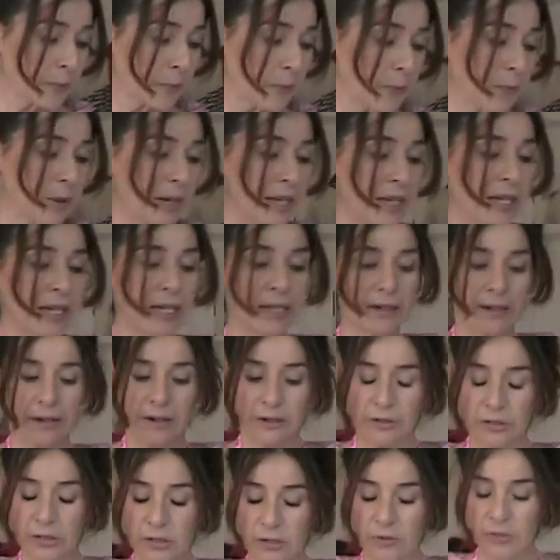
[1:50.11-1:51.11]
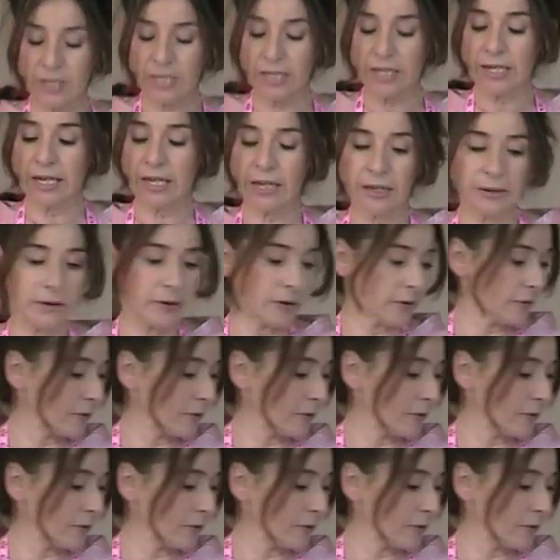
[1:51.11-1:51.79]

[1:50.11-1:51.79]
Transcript: we are using it.